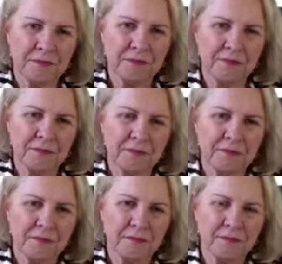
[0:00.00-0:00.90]

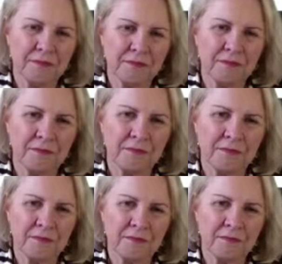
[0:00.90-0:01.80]

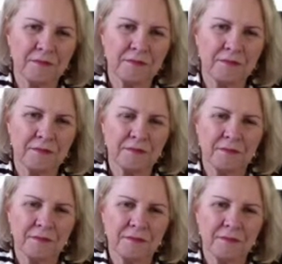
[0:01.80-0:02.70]

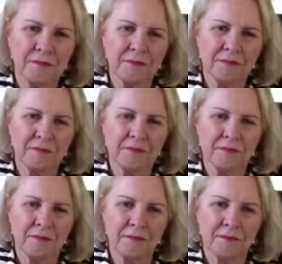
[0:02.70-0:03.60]

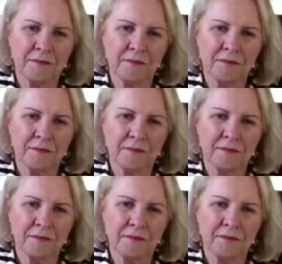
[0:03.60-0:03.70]
This person isn't speaking.